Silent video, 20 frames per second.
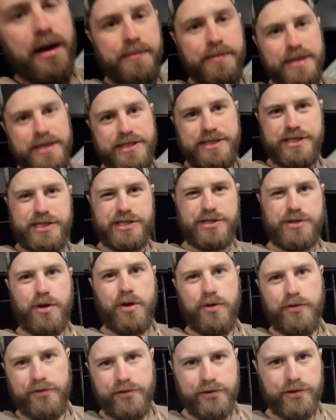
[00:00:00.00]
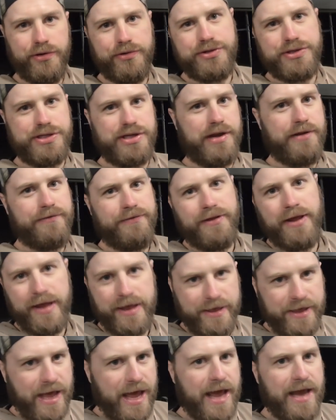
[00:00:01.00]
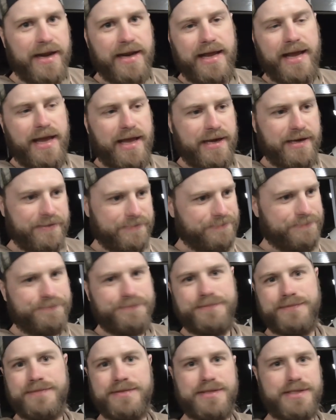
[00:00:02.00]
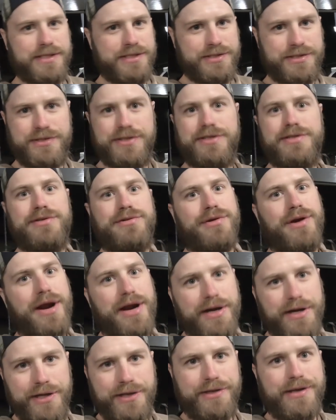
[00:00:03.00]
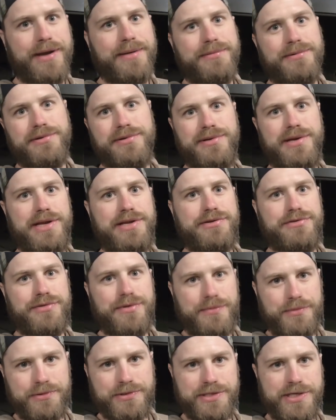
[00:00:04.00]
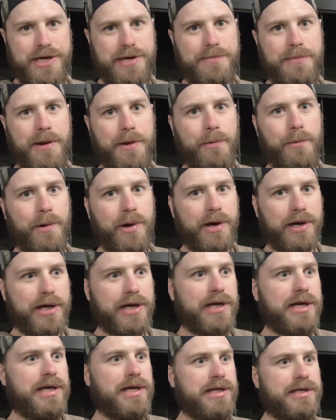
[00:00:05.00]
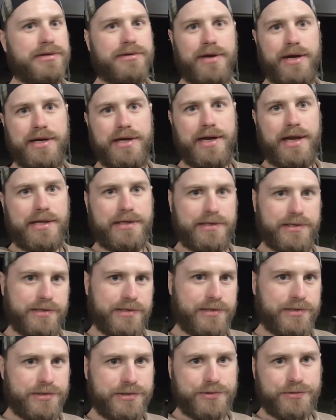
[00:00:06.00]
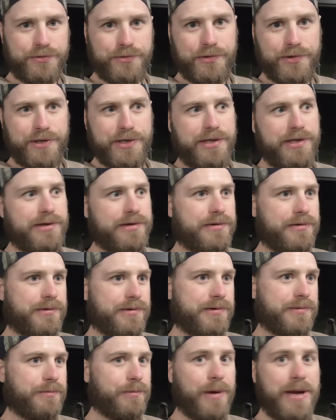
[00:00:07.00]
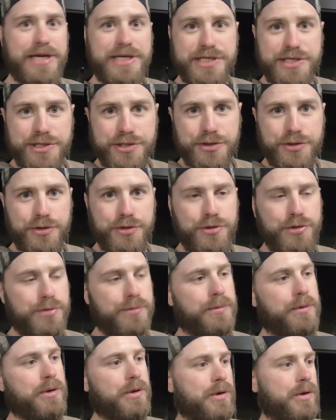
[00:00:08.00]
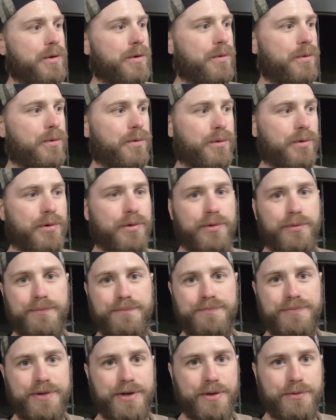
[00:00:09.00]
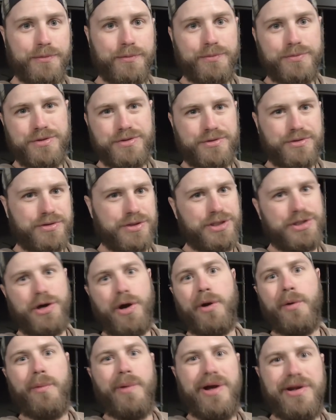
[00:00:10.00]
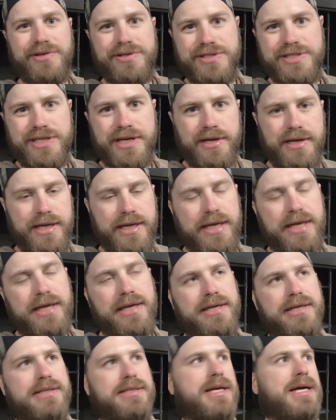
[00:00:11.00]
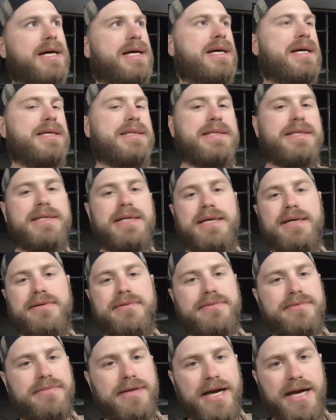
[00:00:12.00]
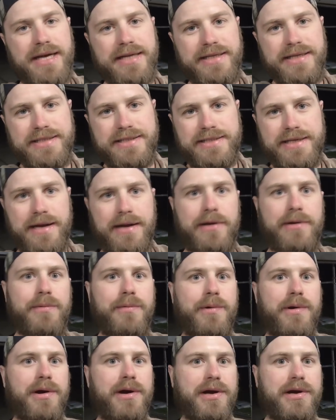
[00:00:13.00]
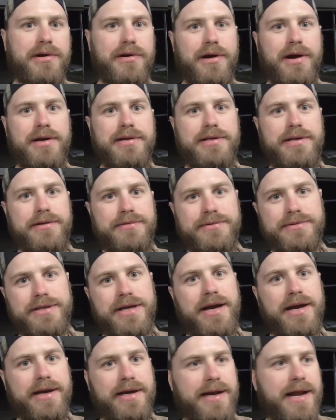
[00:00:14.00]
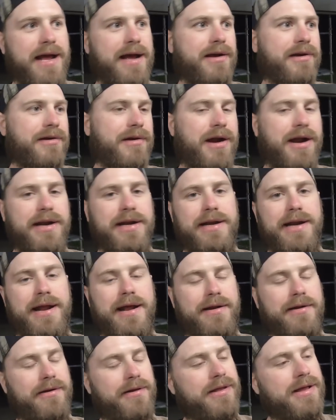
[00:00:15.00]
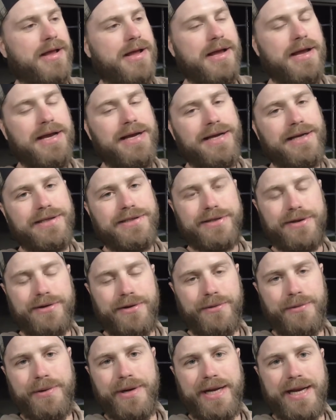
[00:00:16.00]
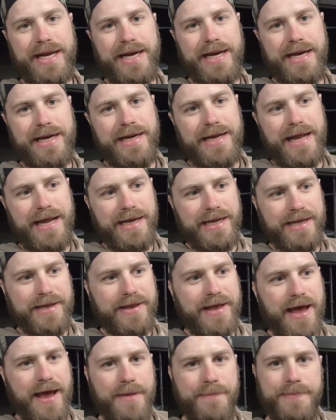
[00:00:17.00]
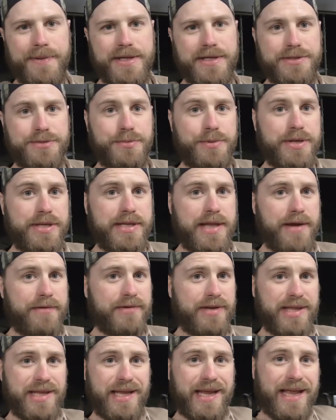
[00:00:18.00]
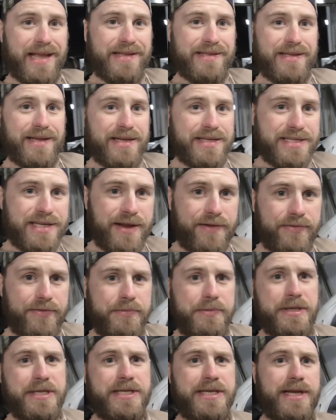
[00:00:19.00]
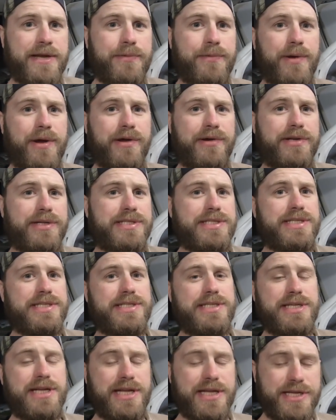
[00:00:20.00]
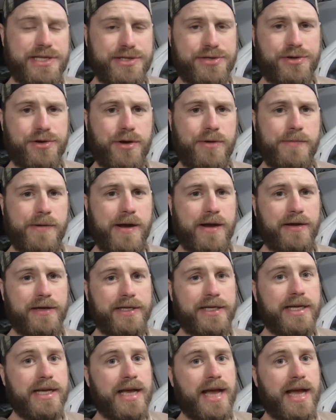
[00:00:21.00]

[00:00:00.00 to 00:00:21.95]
It's just all the little stuff like that, and just trying to double and triple check my work, trying not to destroy or waste tube, or you know, start welding something in and you know, that's not gonna work, or, you know, cut it out, grind it out all. So I don't want to get into any of that, because everything does have to be TIG welded since it is chromoly,